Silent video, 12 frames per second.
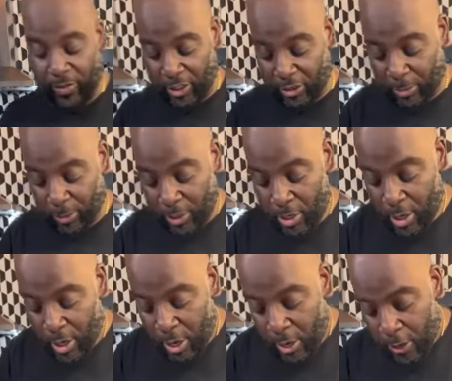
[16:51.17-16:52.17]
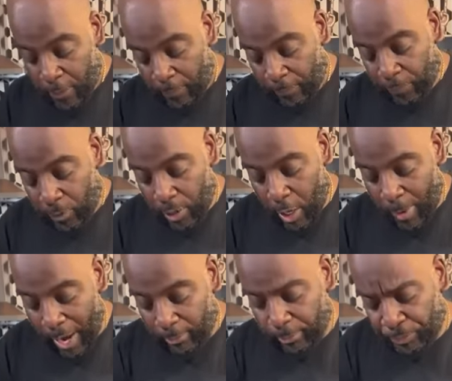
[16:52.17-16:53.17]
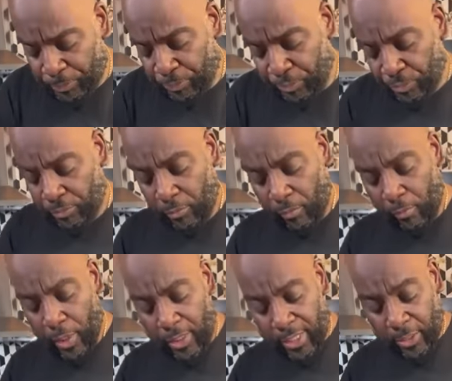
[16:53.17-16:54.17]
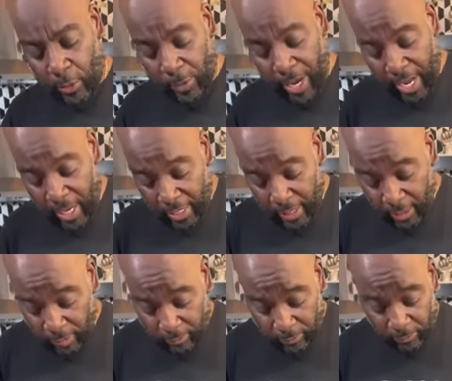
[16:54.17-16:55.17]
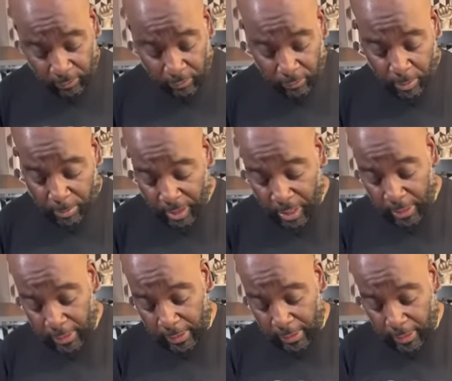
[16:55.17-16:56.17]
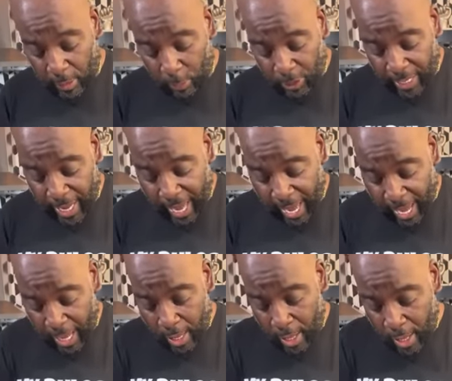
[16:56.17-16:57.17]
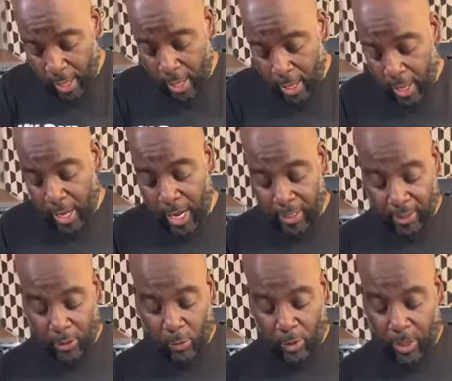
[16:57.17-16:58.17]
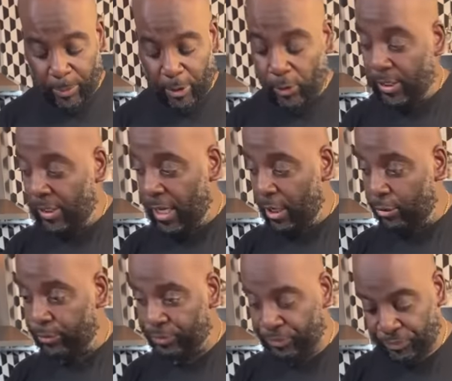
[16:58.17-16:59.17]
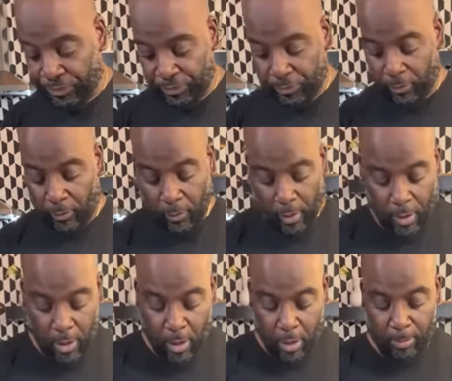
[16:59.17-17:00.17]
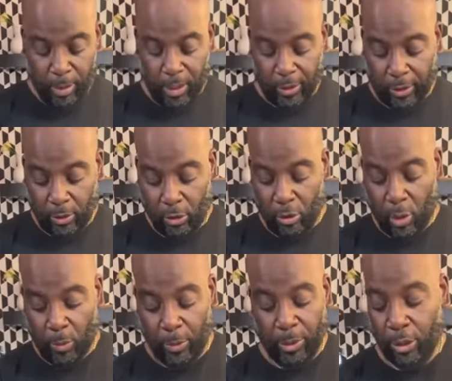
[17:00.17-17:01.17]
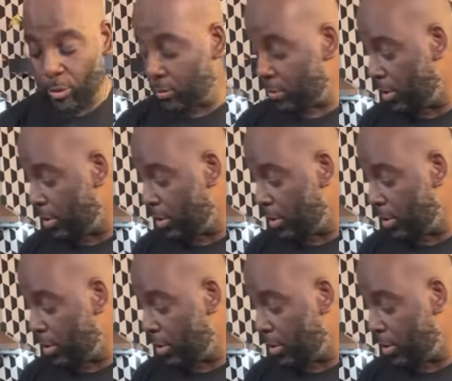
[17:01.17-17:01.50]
vegetables. All right. This is the red onion because this is the one they had and this is the one that was on sale because you know what we do,